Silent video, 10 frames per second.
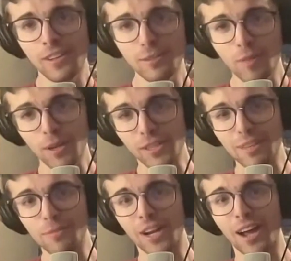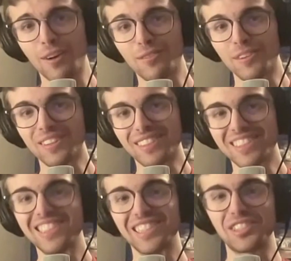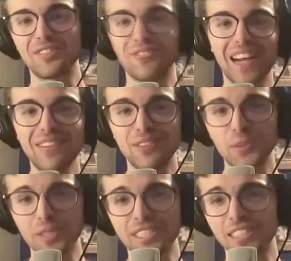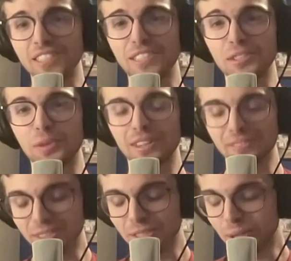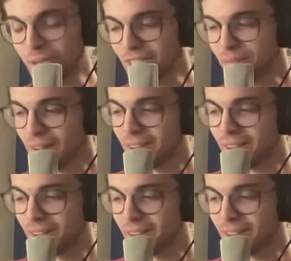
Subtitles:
better keep an eye out for a 65 360 12 that shows up on